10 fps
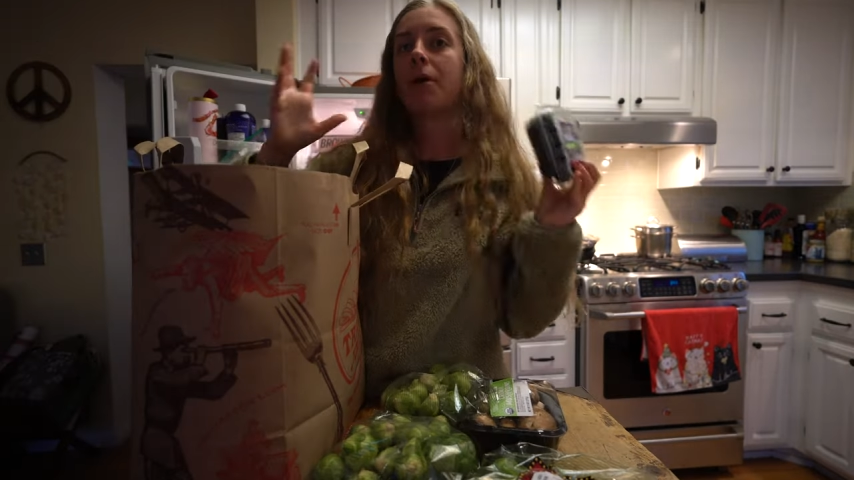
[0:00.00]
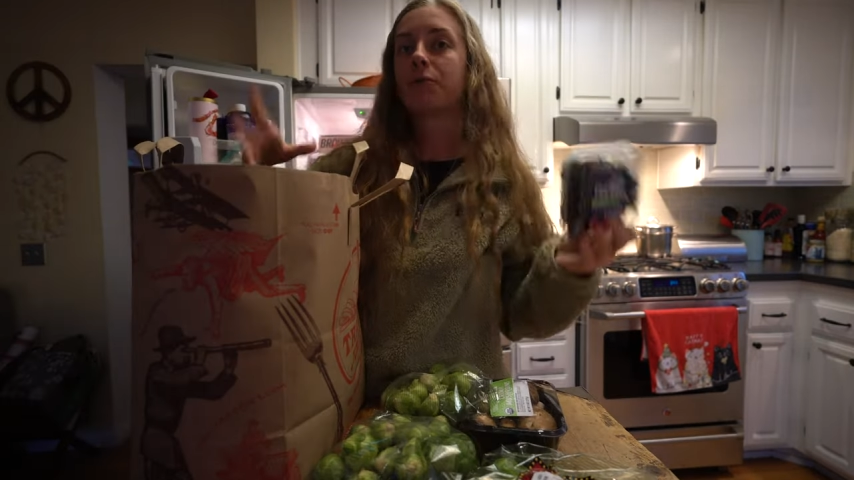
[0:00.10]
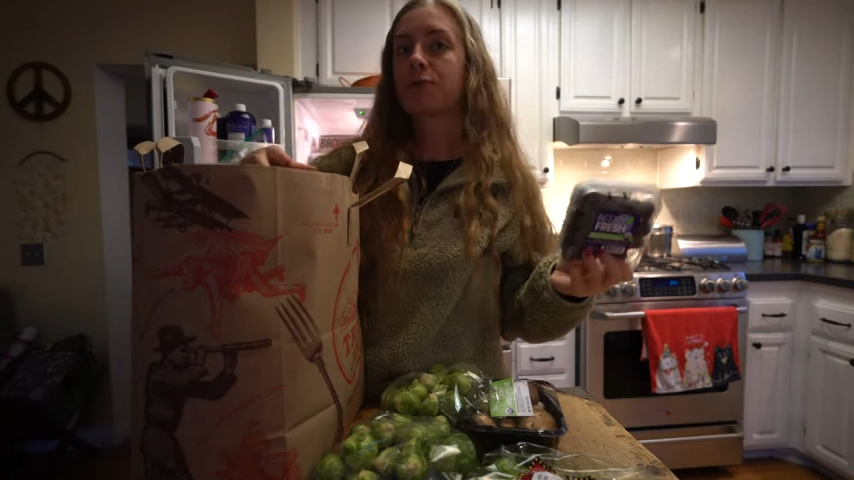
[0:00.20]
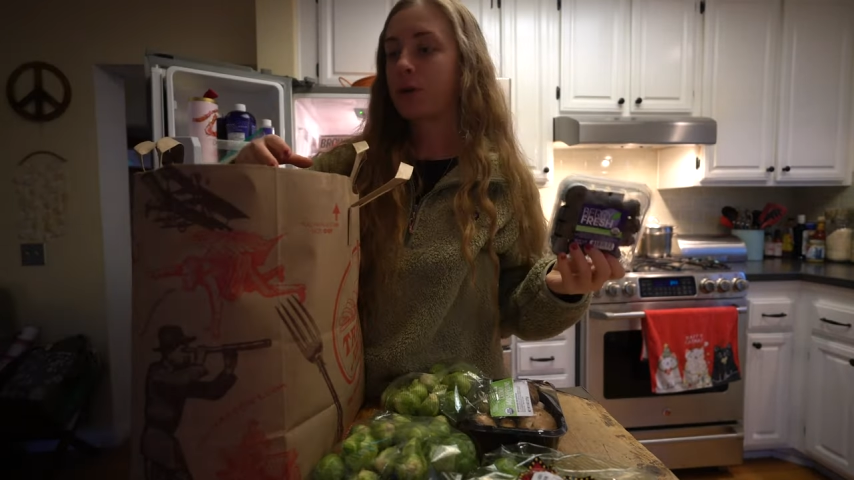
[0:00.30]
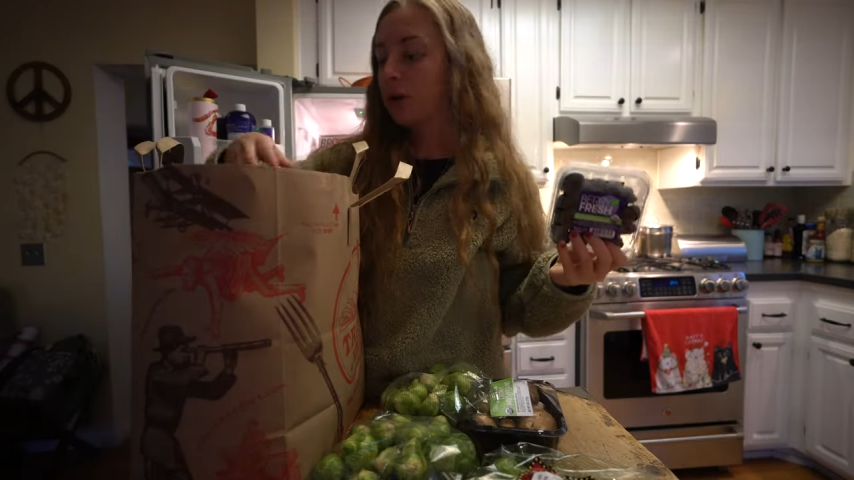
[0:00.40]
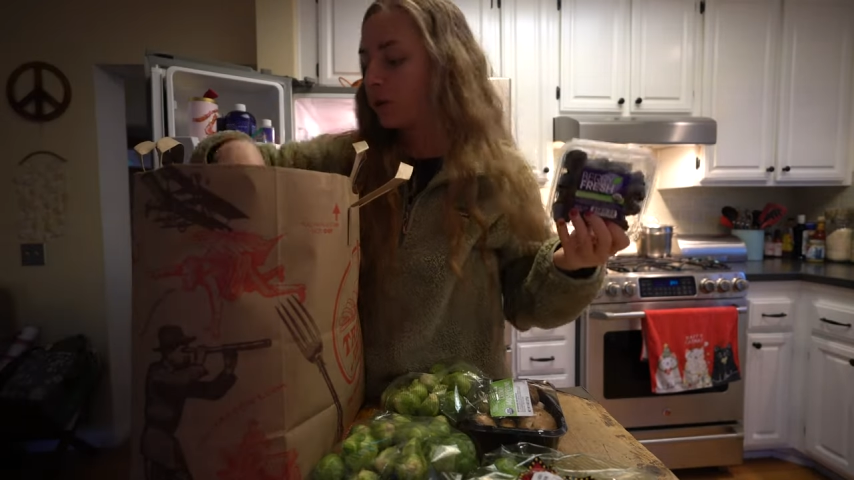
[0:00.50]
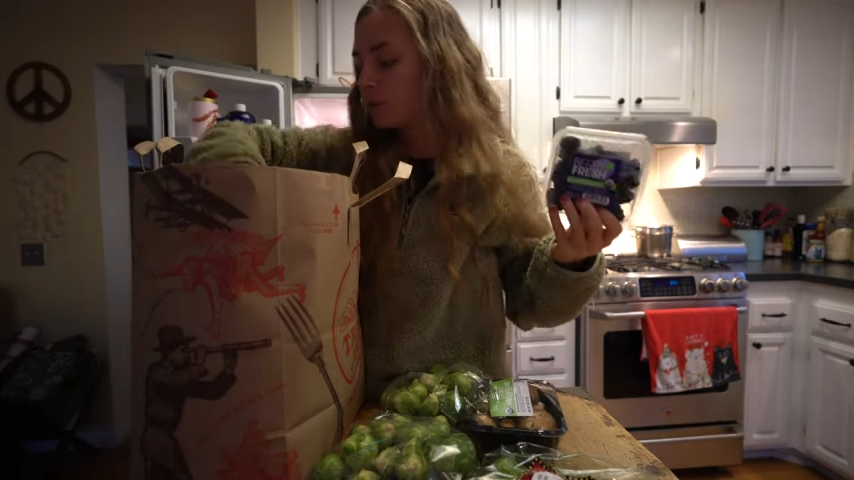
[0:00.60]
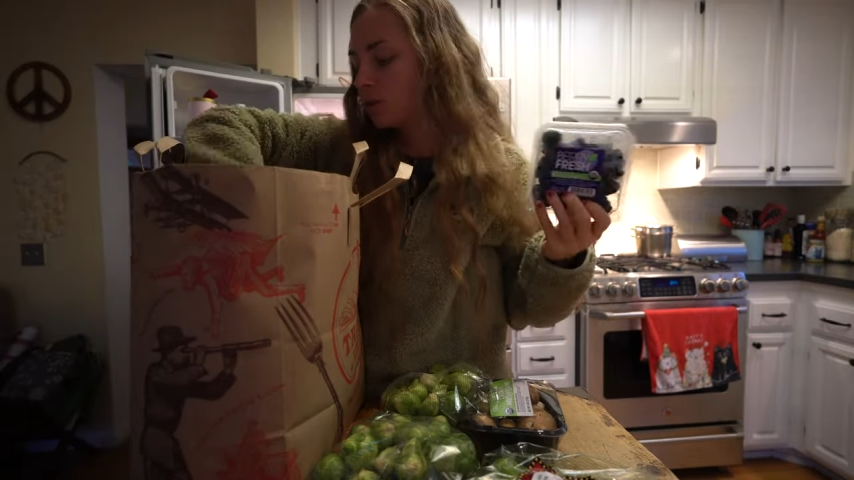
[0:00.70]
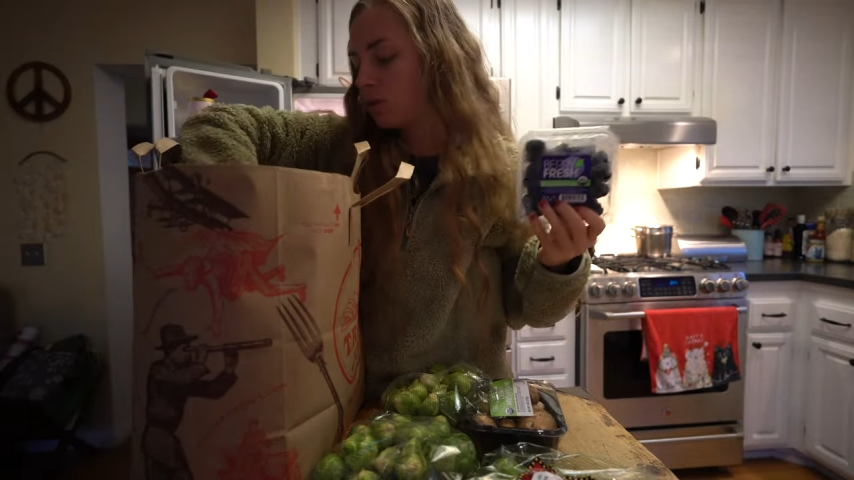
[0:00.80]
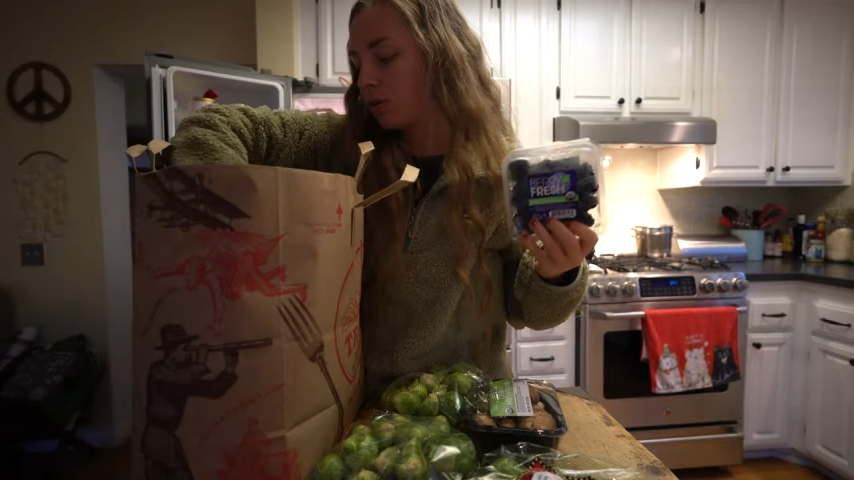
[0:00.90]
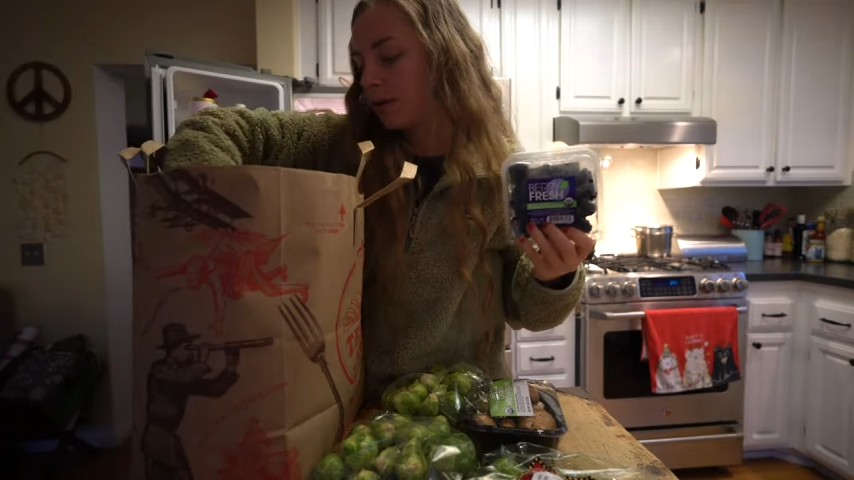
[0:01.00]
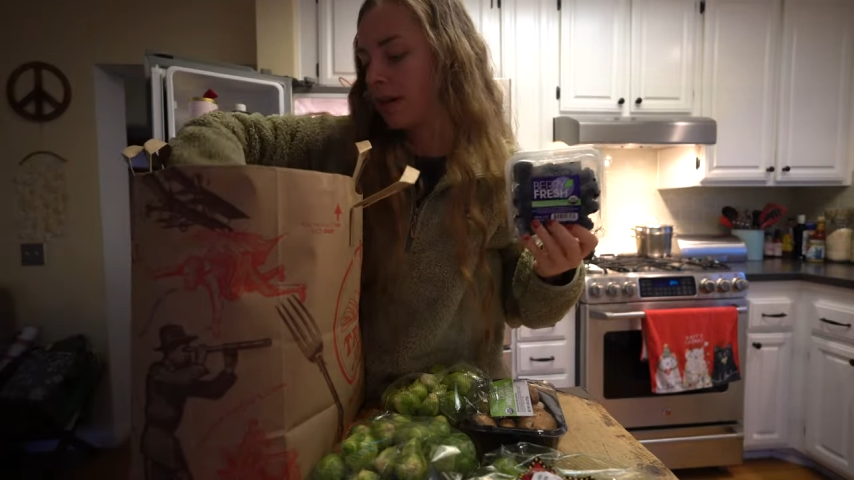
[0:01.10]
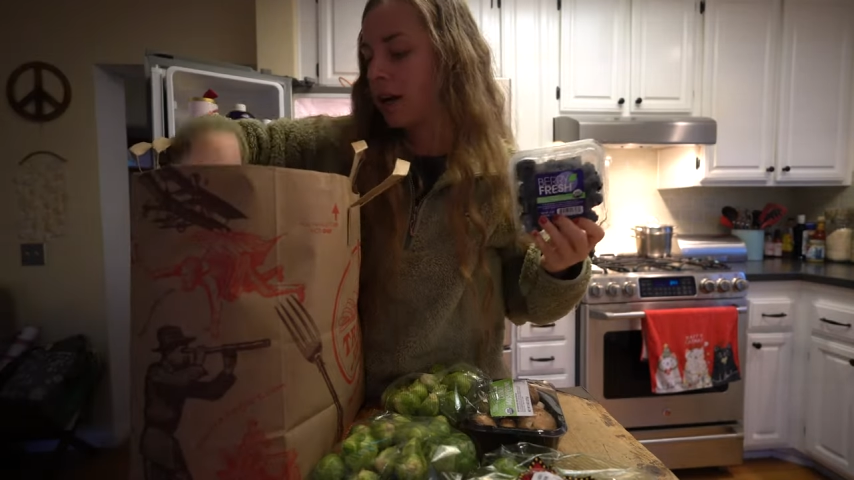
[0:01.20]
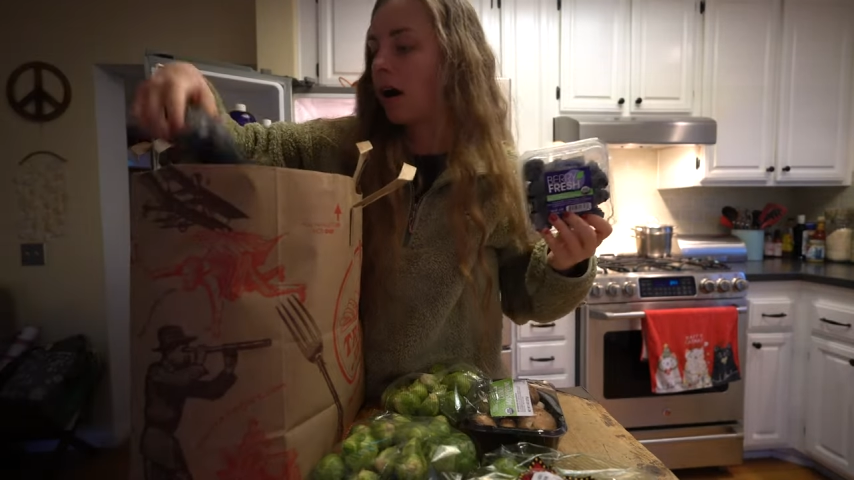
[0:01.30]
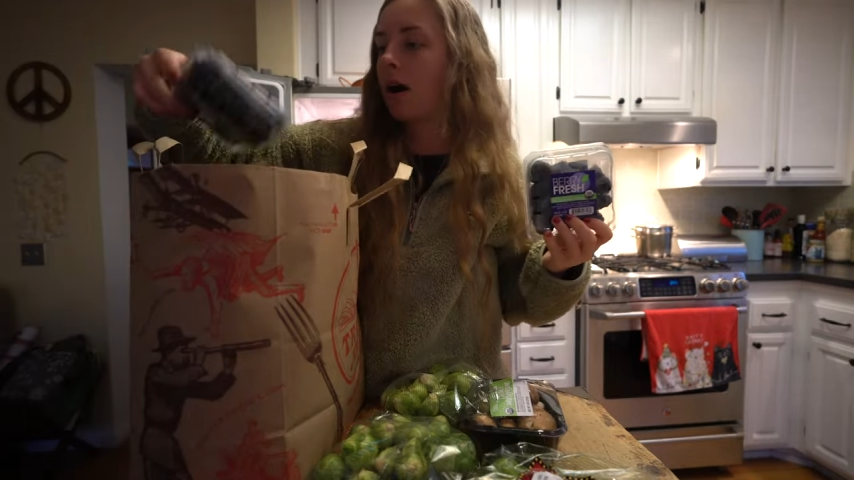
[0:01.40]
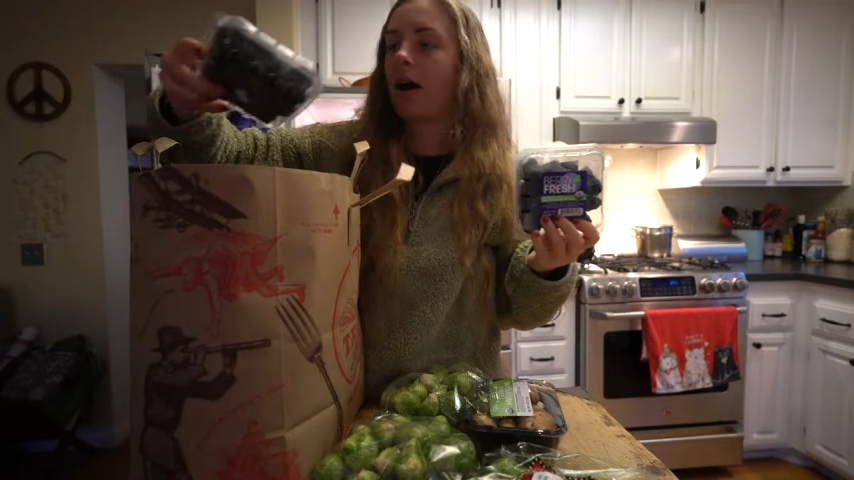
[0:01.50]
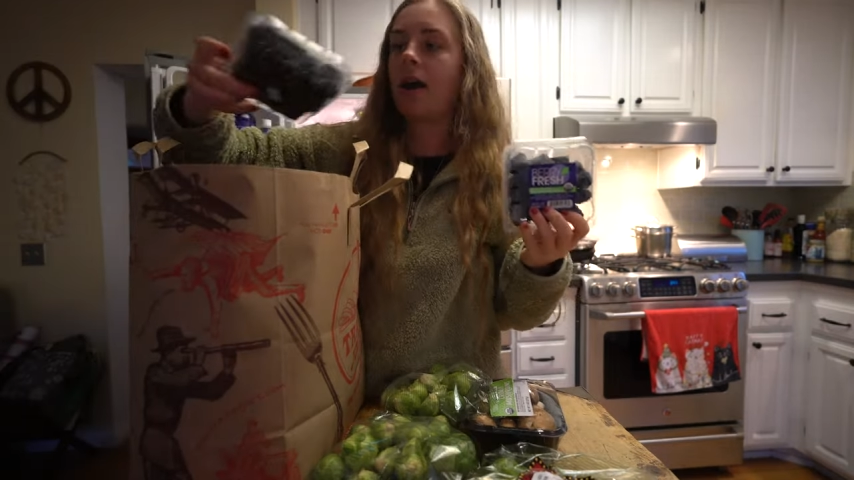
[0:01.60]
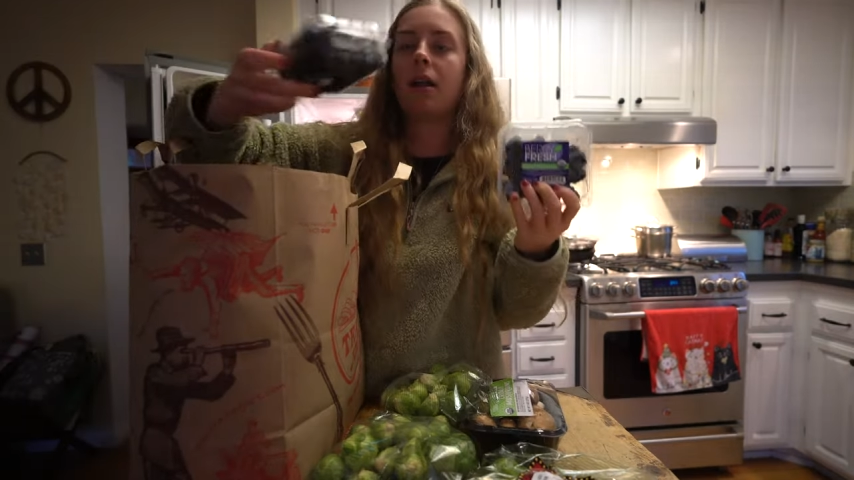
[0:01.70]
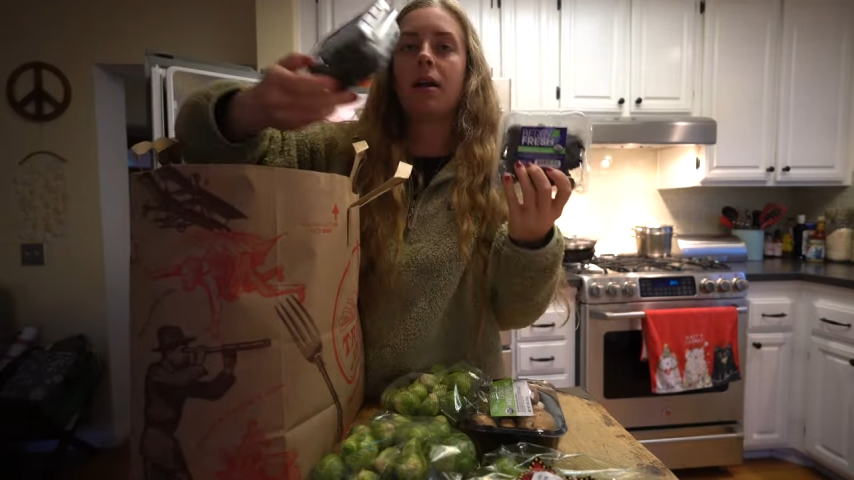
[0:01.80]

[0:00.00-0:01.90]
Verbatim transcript: fruit. So we got